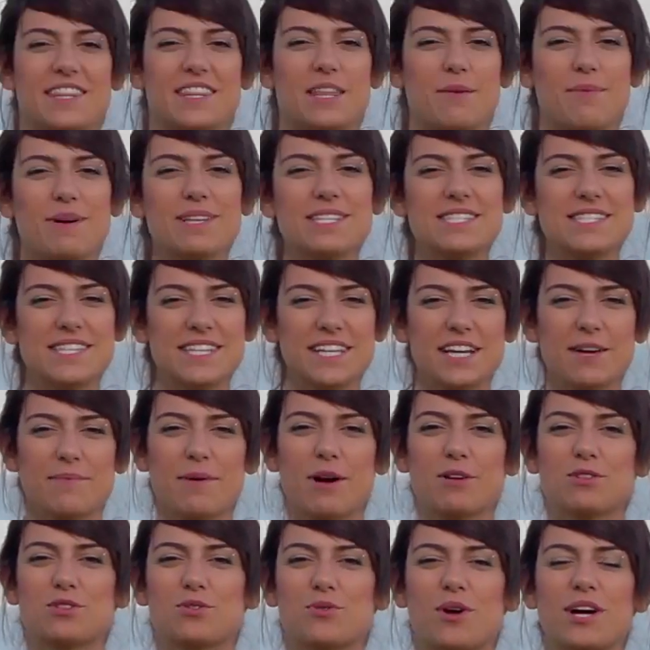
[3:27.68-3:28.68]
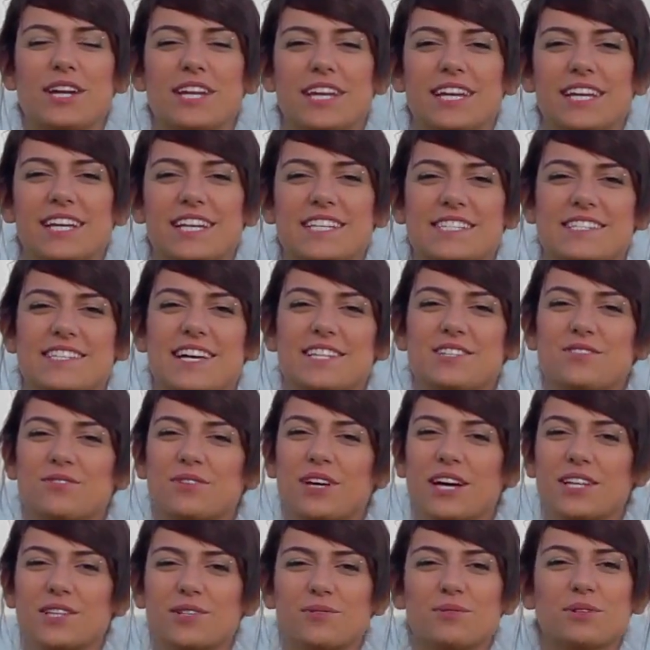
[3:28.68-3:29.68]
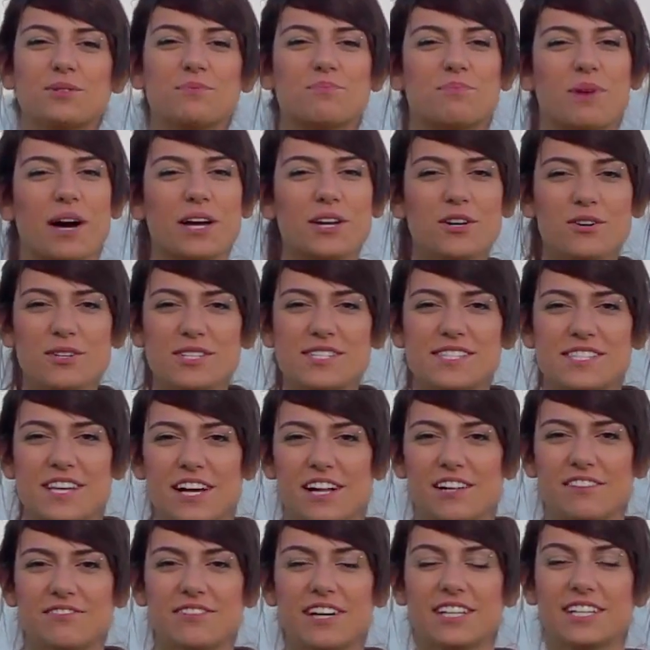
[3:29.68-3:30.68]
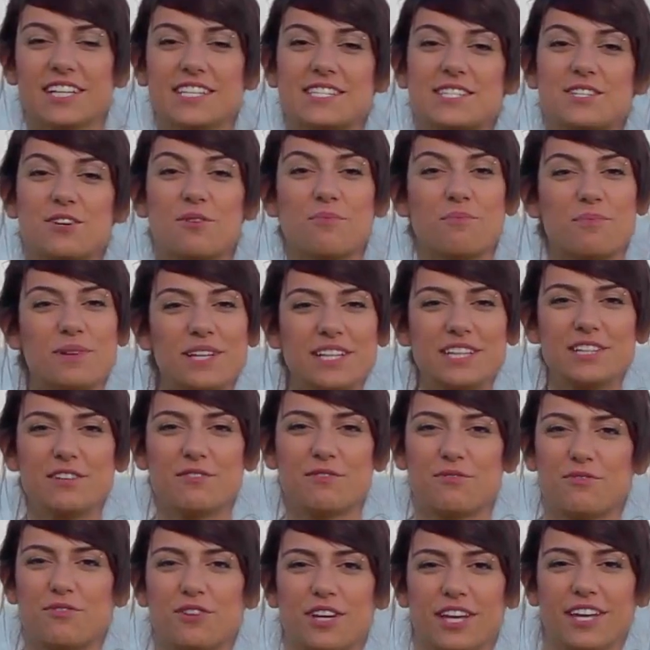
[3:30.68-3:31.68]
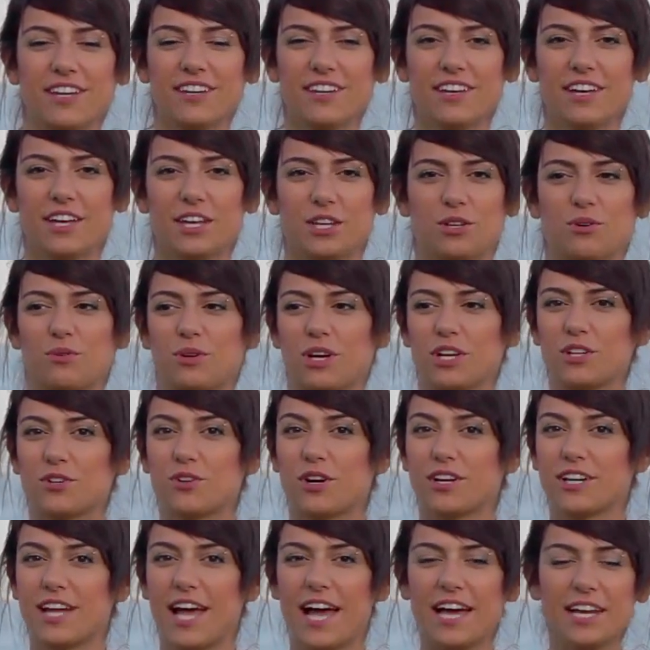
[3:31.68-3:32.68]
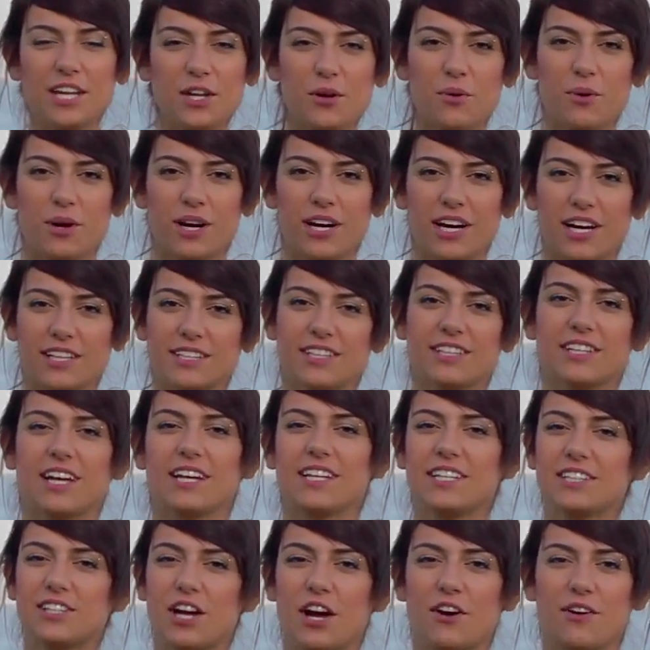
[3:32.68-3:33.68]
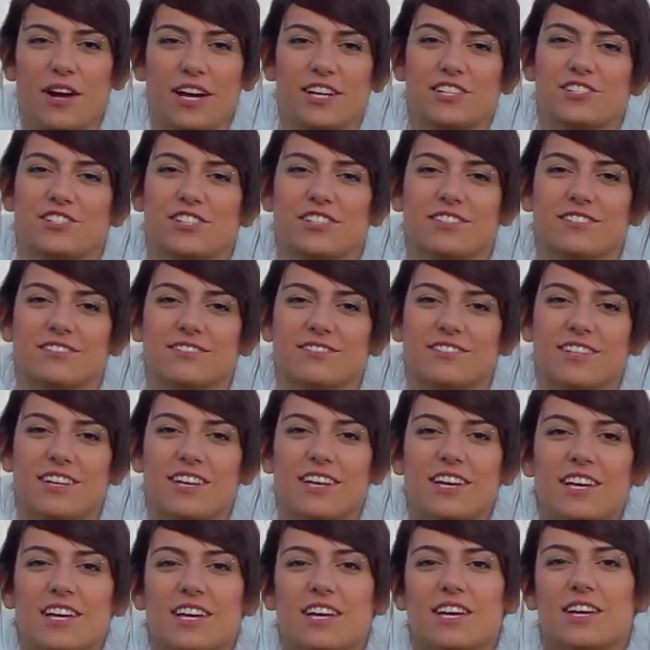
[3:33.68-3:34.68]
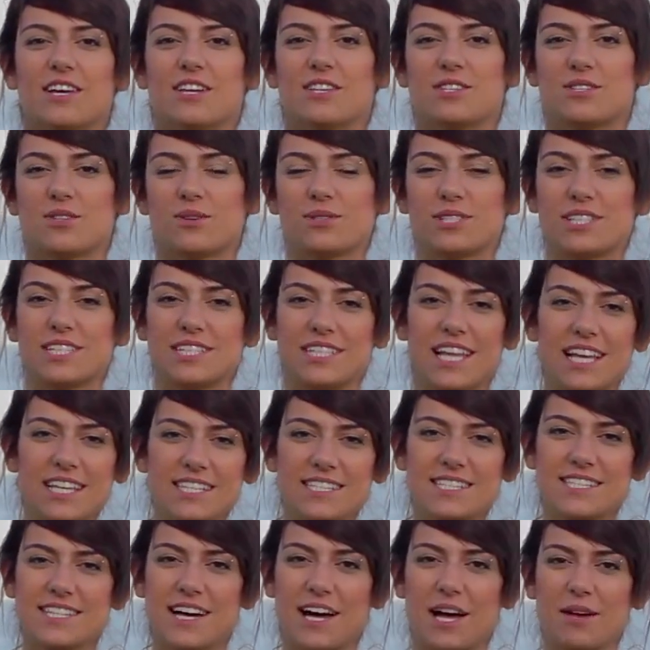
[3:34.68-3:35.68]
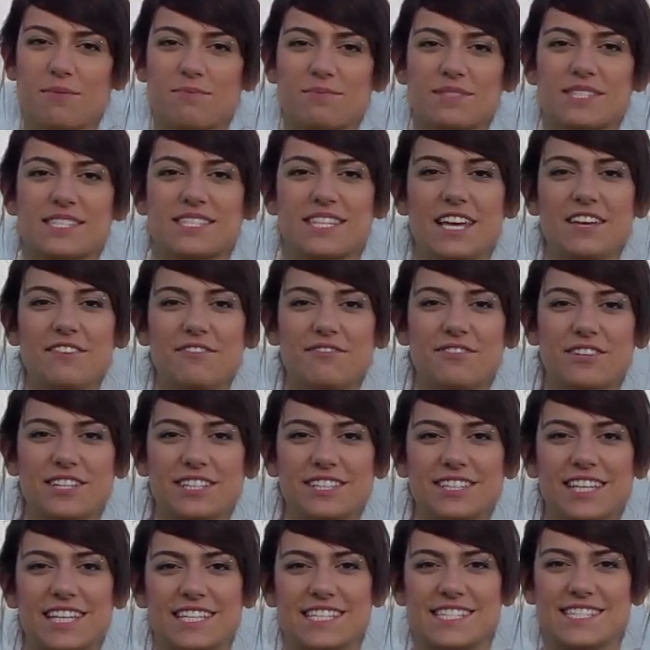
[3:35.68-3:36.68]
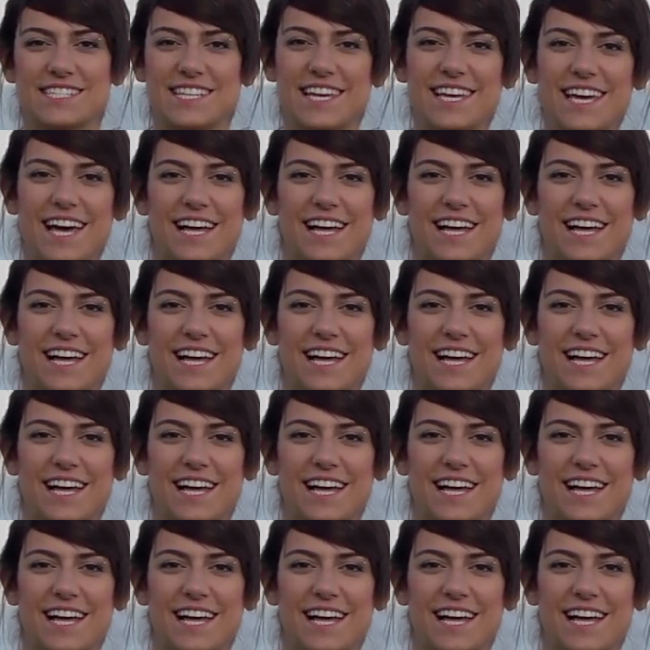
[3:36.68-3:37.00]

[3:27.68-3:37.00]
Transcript: The best thing about running is that you can do it by yourself and it's completely free. You can run anywhere and in any direction. So till next time, stay fit and stay